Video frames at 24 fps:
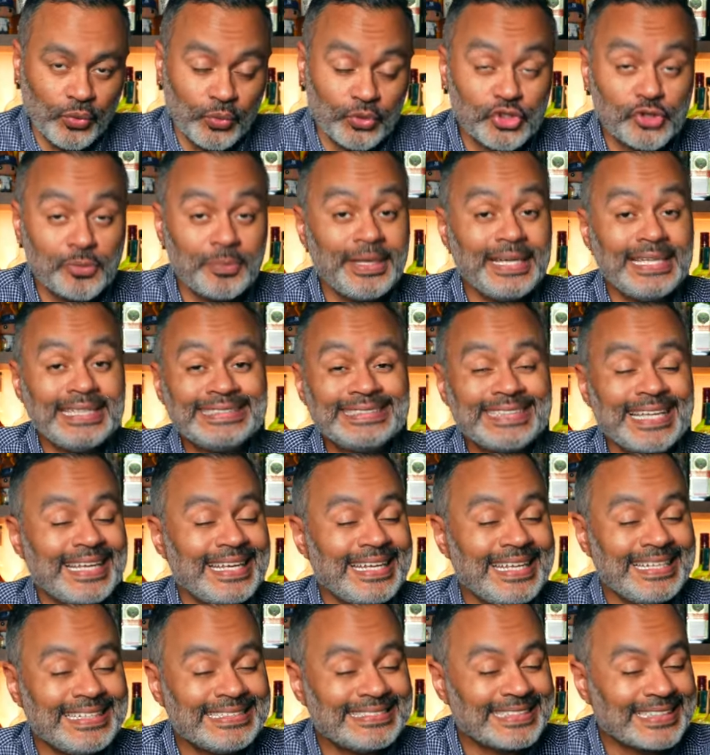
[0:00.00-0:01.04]
which means
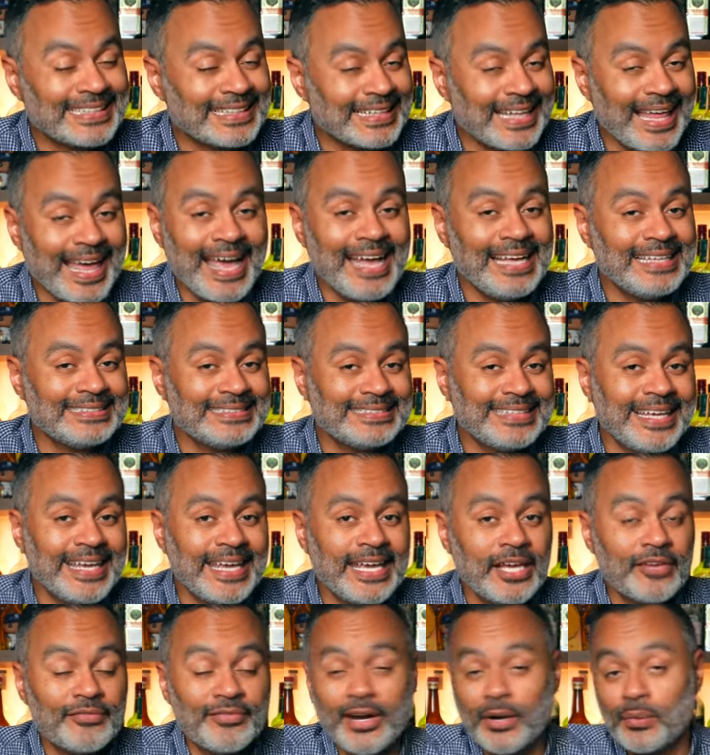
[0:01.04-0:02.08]
that it is the last
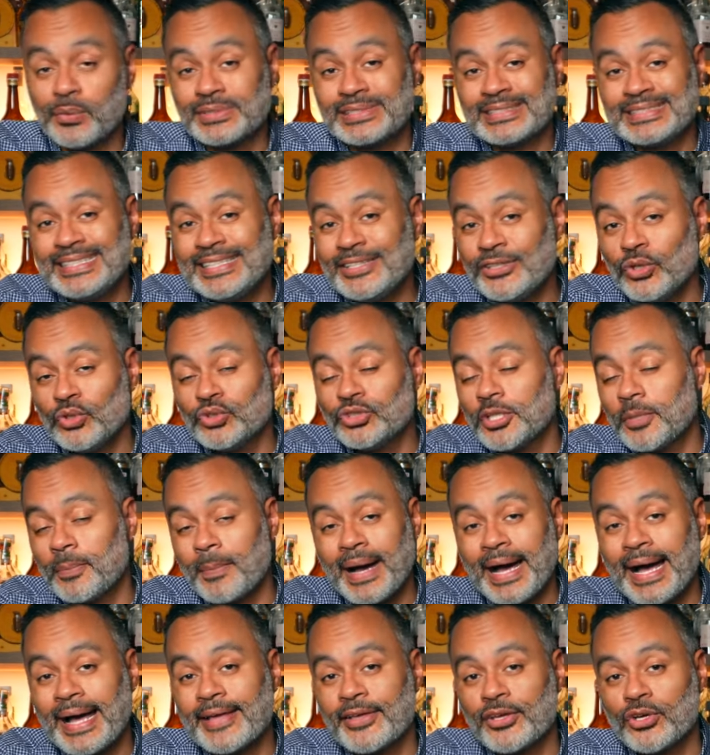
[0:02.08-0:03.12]
day of our Cinco de
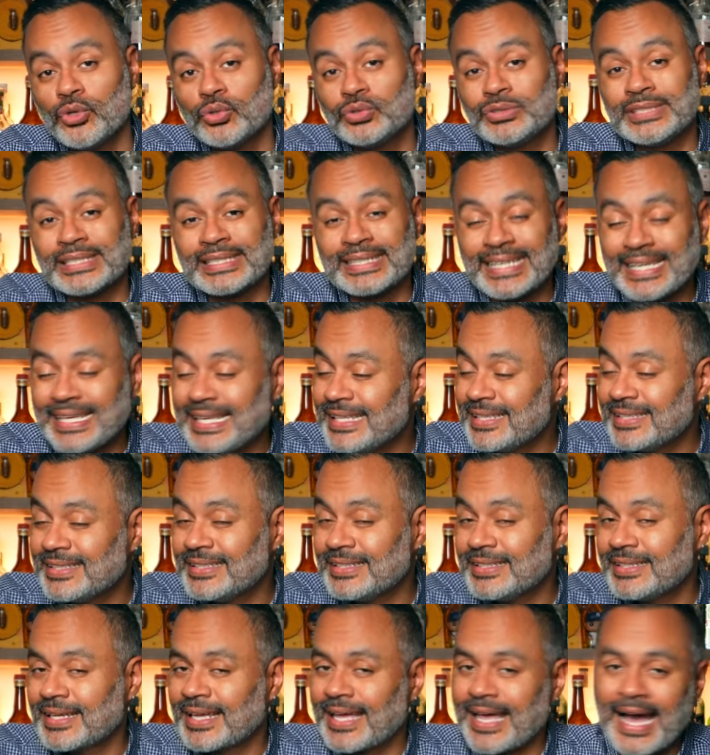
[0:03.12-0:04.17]
Mayo
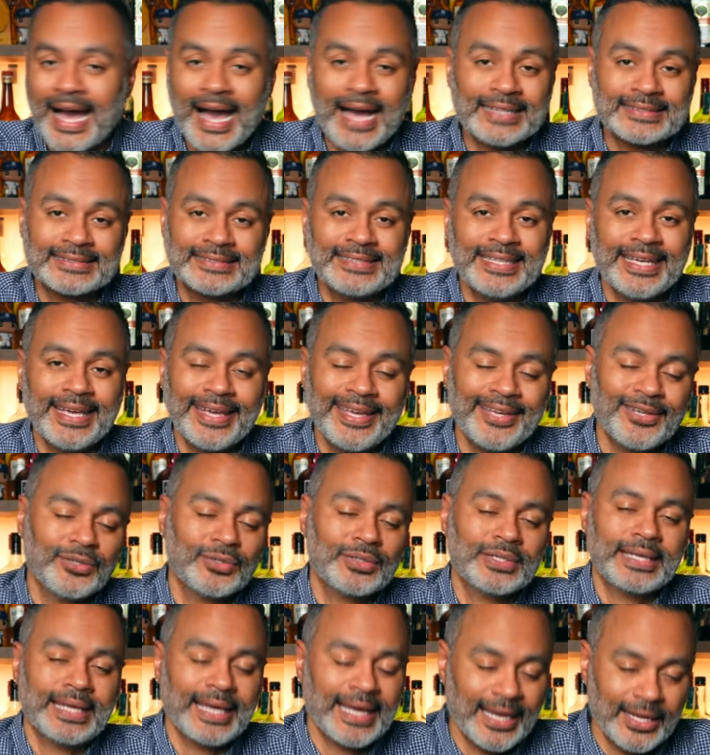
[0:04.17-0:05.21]
tequila
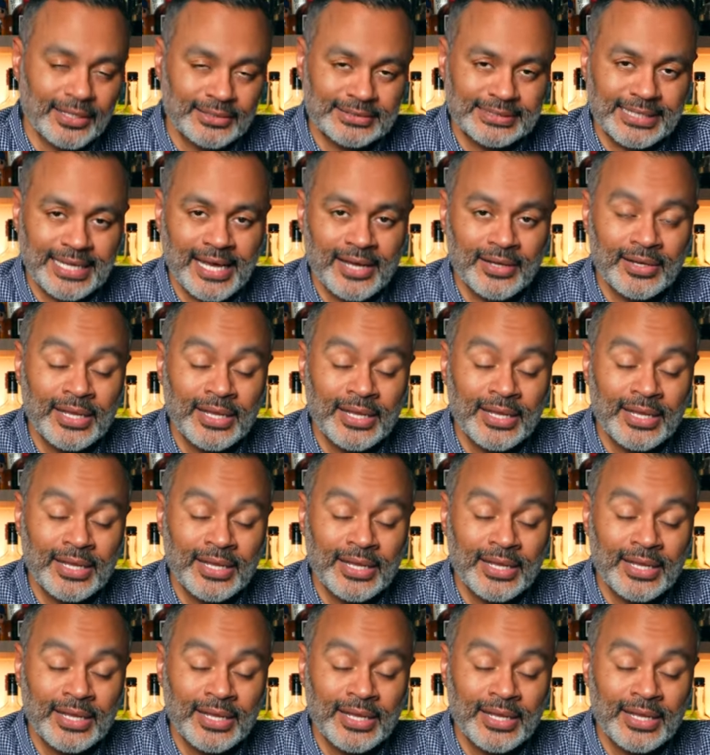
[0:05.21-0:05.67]
cocktail countdown.